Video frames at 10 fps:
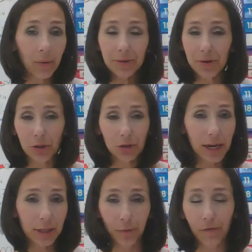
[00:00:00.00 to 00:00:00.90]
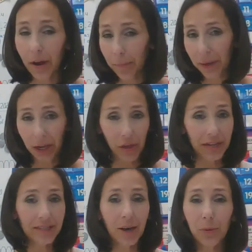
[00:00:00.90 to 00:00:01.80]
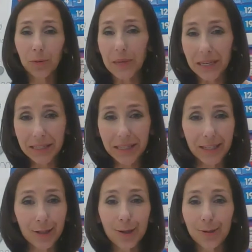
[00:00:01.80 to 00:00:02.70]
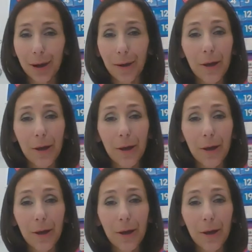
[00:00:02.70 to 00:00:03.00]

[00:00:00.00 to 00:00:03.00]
We tried to pick things that would be easy to